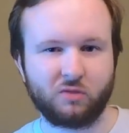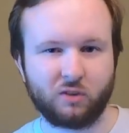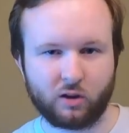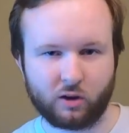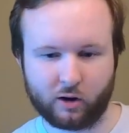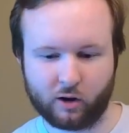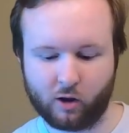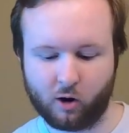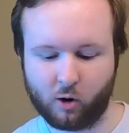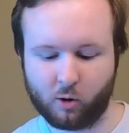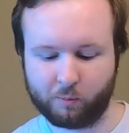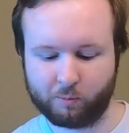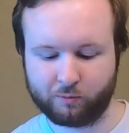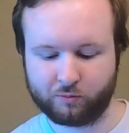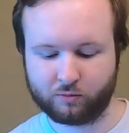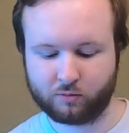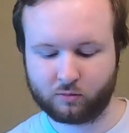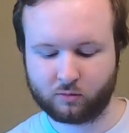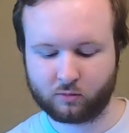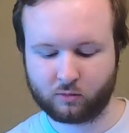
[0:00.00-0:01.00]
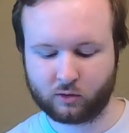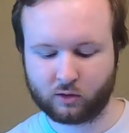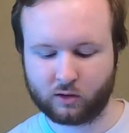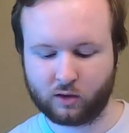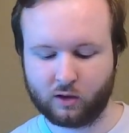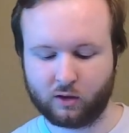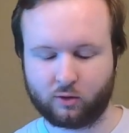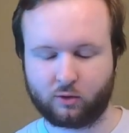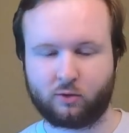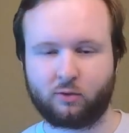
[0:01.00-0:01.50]
of,
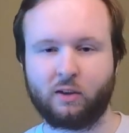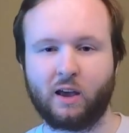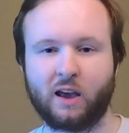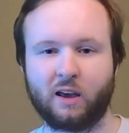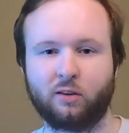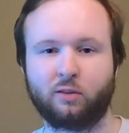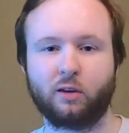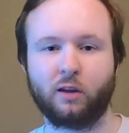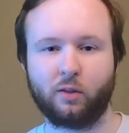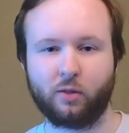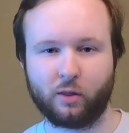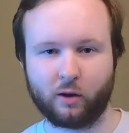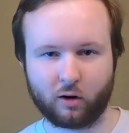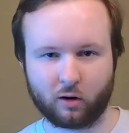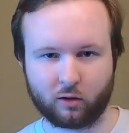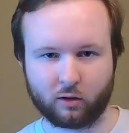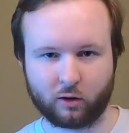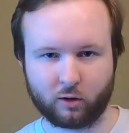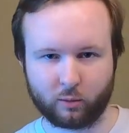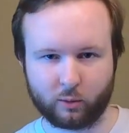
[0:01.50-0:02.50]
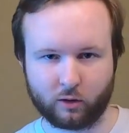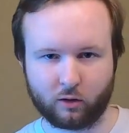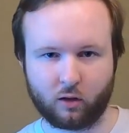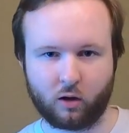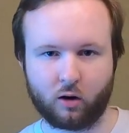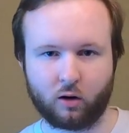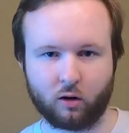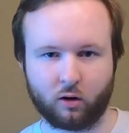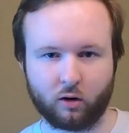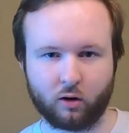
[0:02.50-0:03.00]
stays in there a little bit
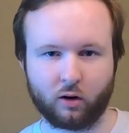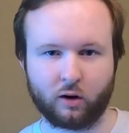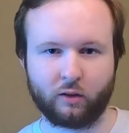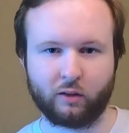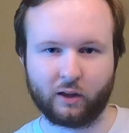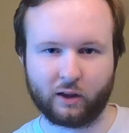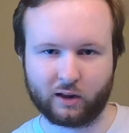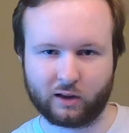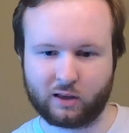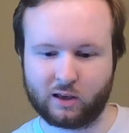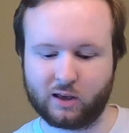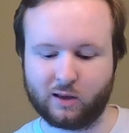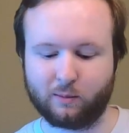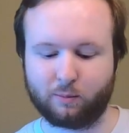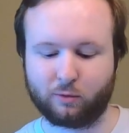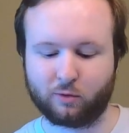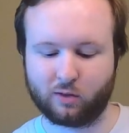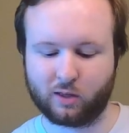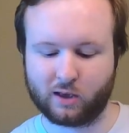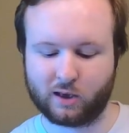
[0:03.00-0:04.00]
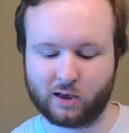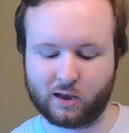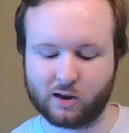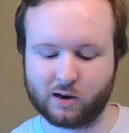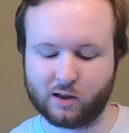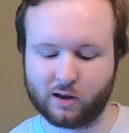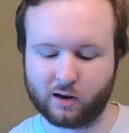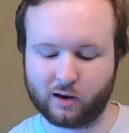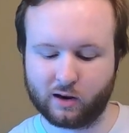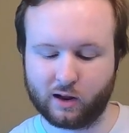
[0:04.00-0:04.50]
longer, and then it keeps the
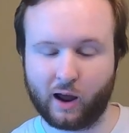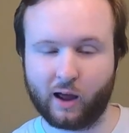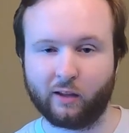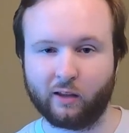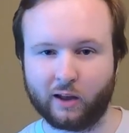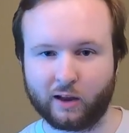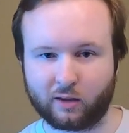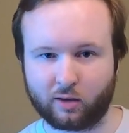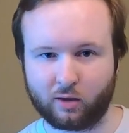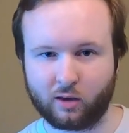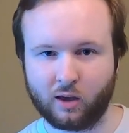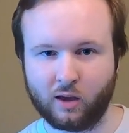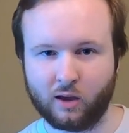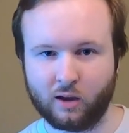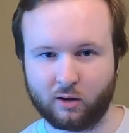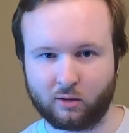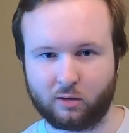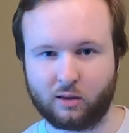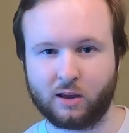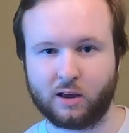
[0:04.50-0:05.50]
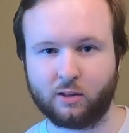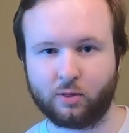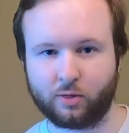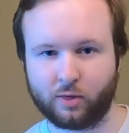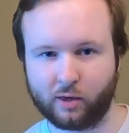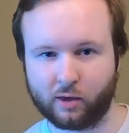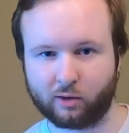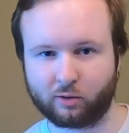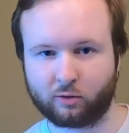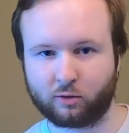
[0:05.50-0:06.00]
heat in. I like to eat
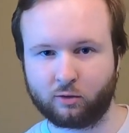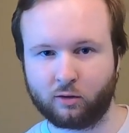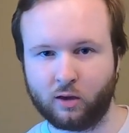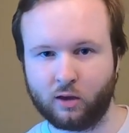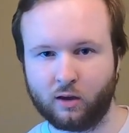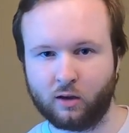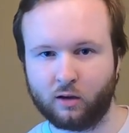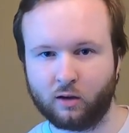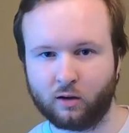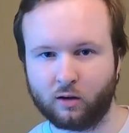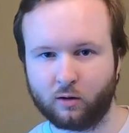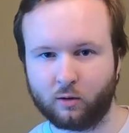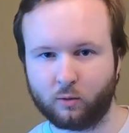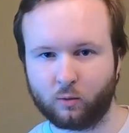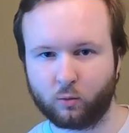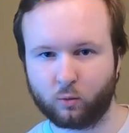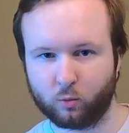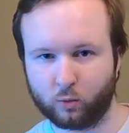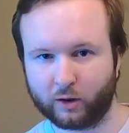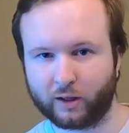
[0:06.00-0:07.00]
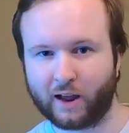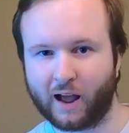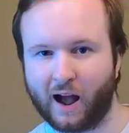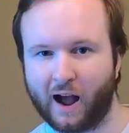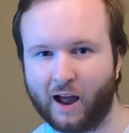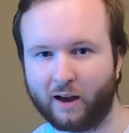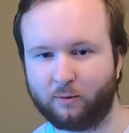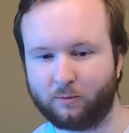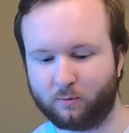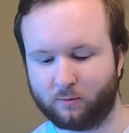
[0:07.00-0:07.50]
this really
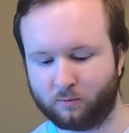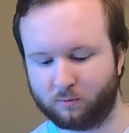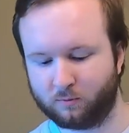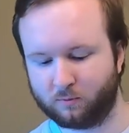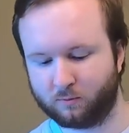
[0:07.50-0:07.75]
hot.